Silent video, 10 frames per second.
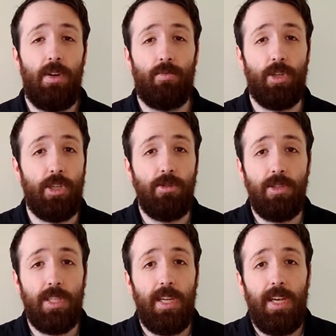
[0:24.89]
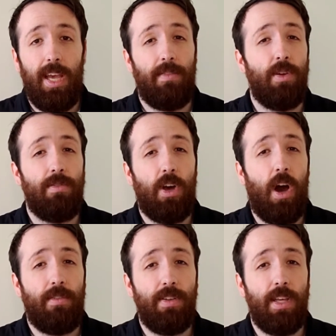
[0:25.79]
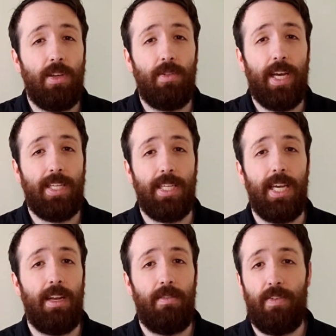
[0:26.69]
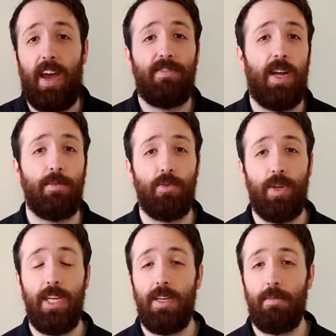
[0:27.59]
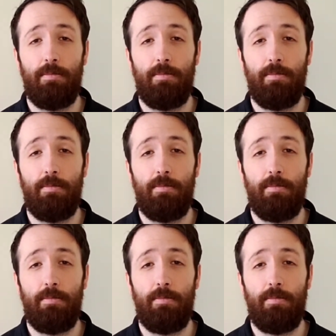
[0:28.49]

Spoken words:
Reduce. If you have a coffee that you like to get 5 times a week,